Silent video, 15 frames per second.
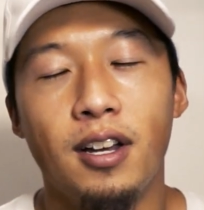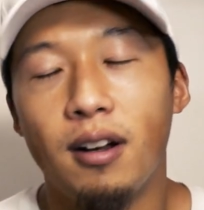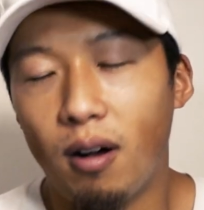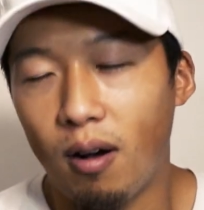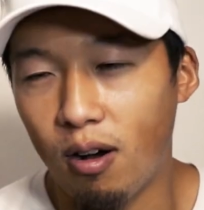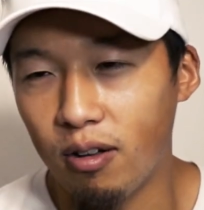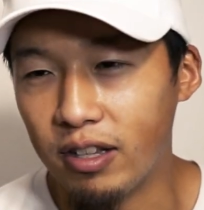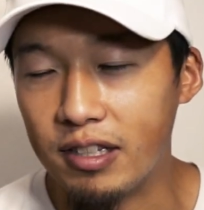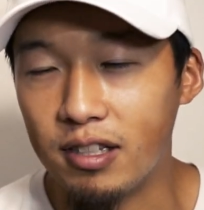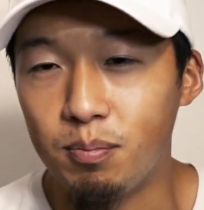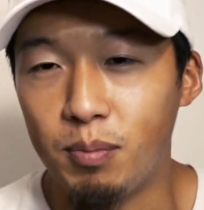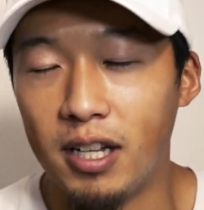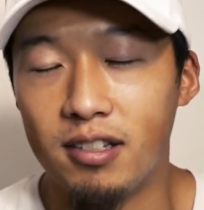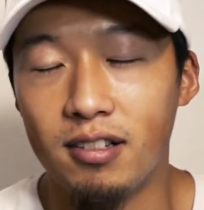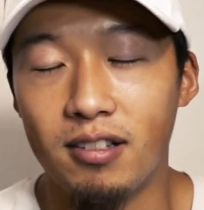All this
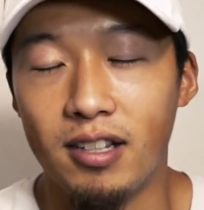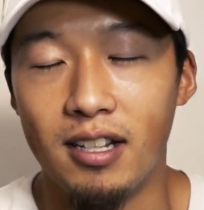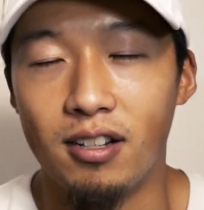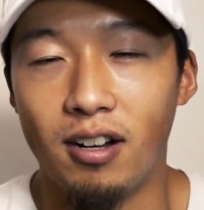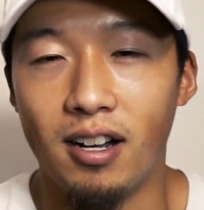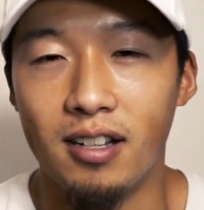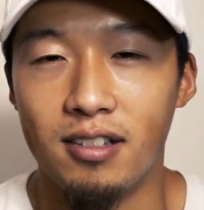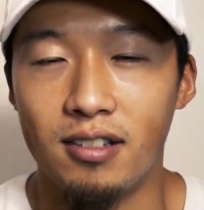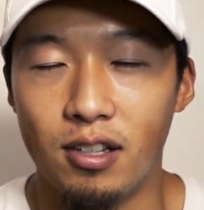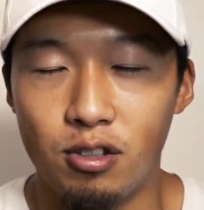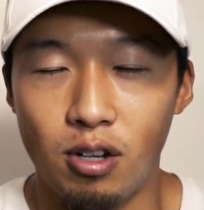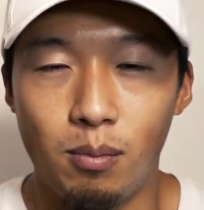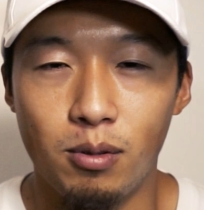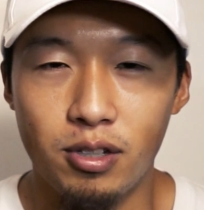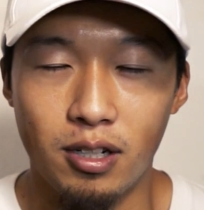basically does is it's
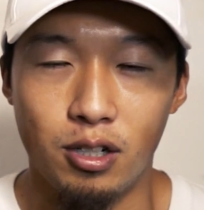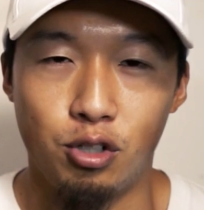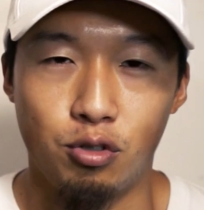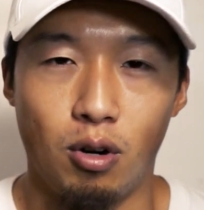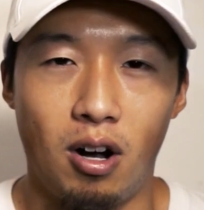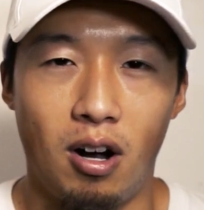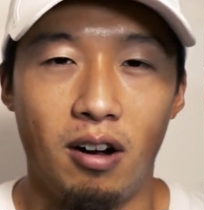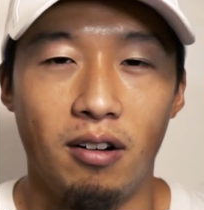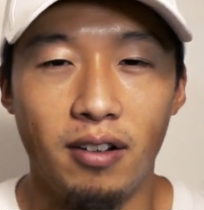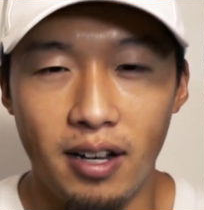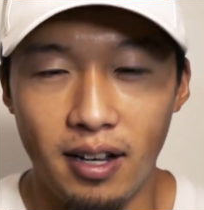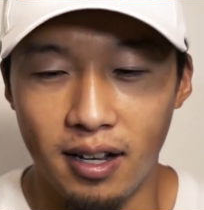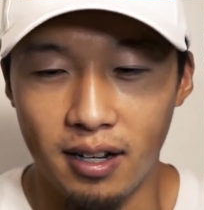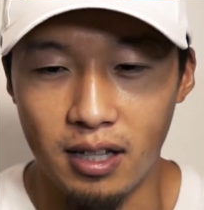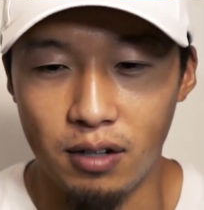almost like a draw.
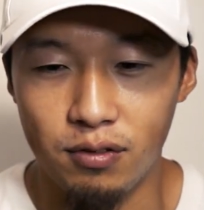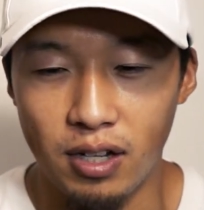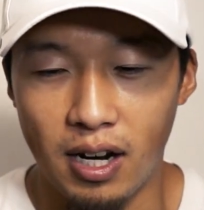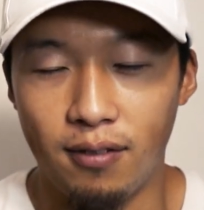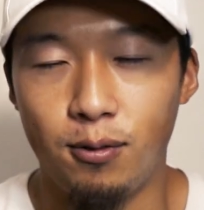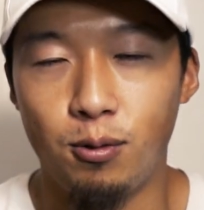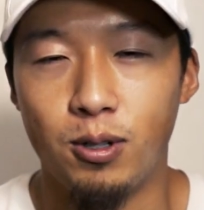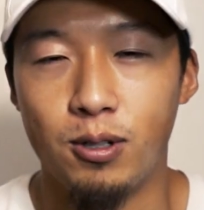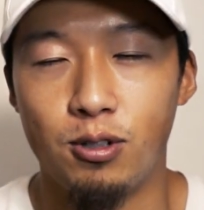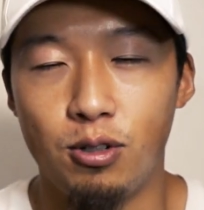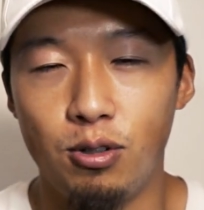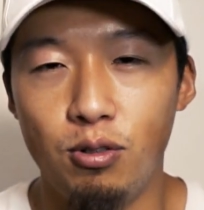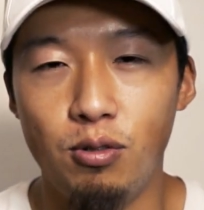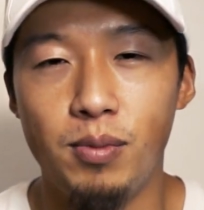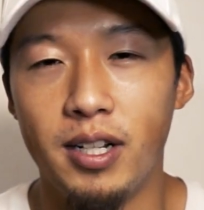It gives everyone
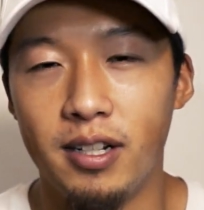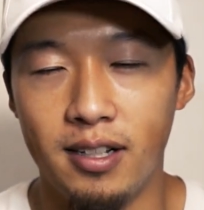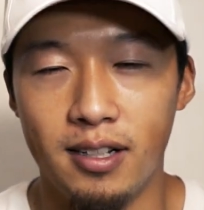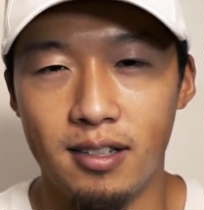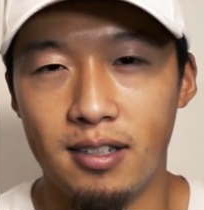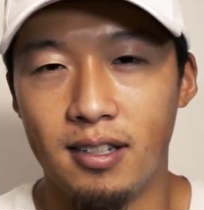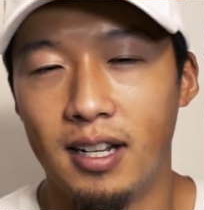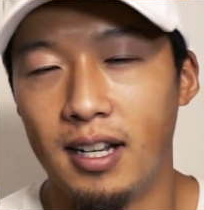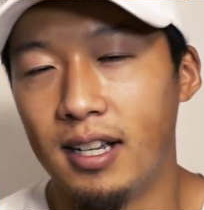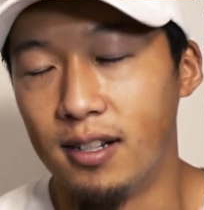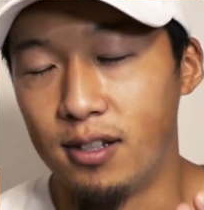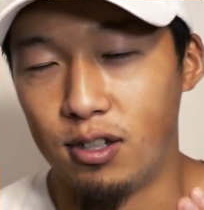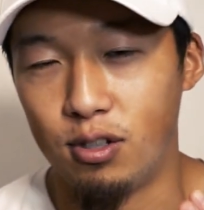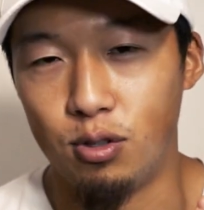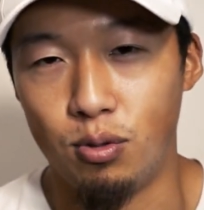2 minutes
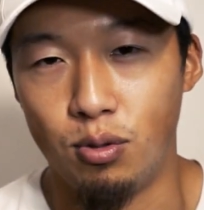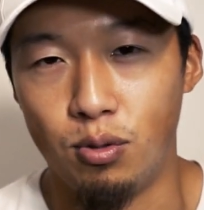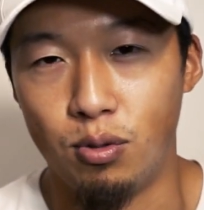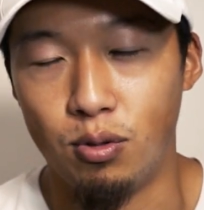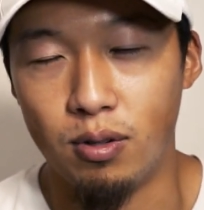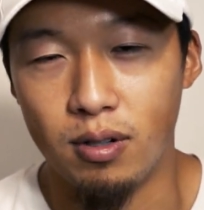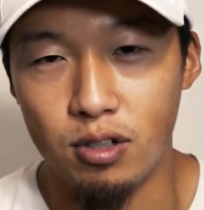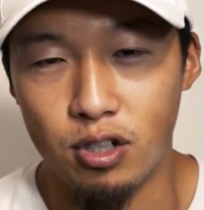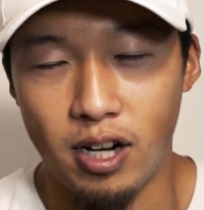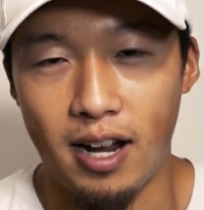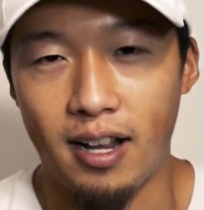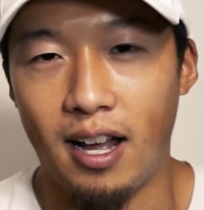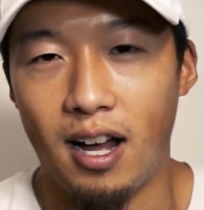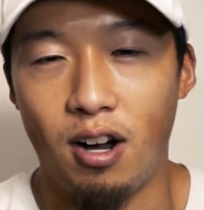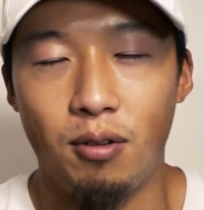to check
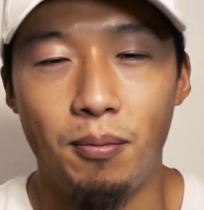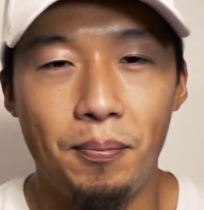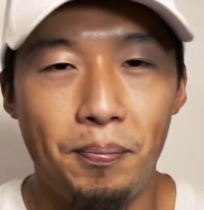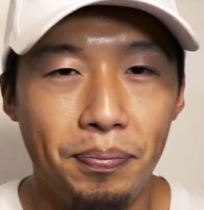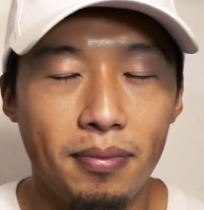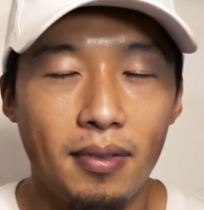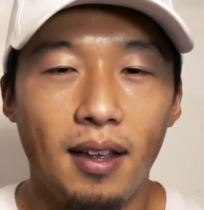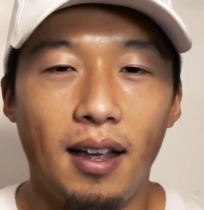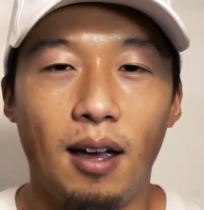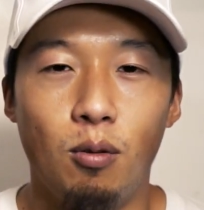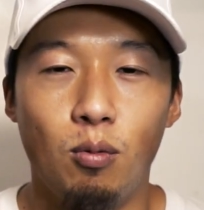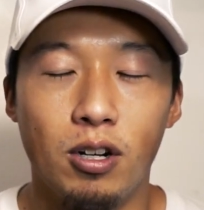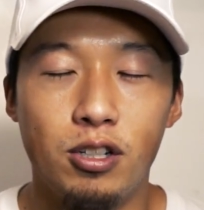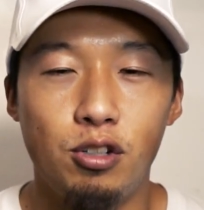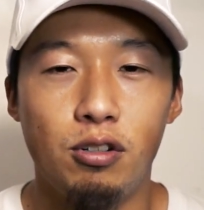out, and
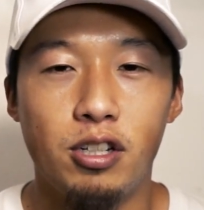once you